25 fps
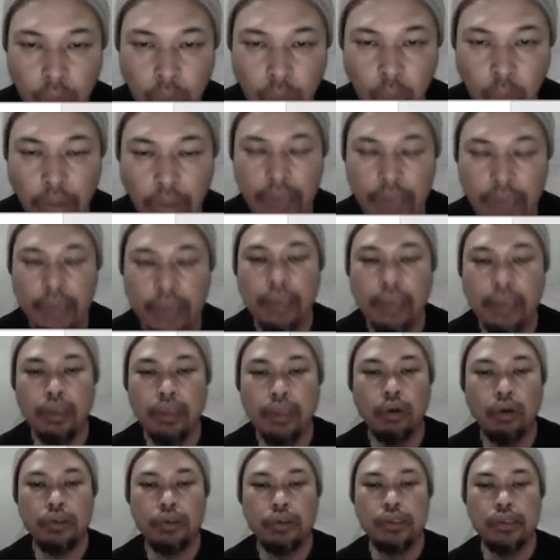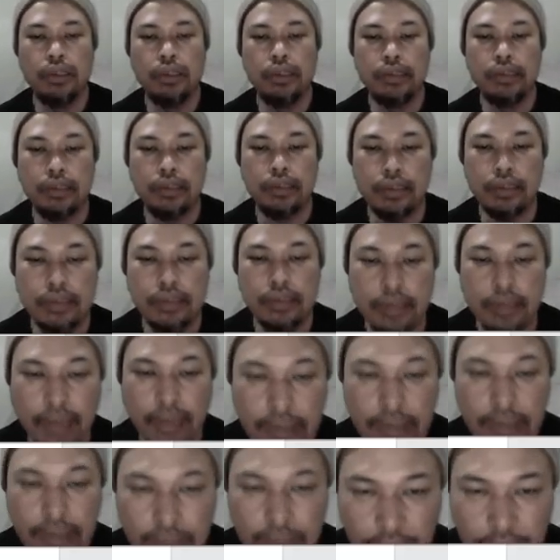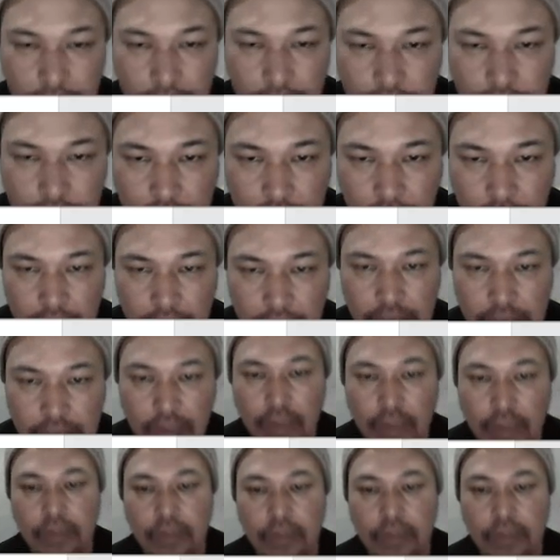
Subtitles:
when he or she is writing this.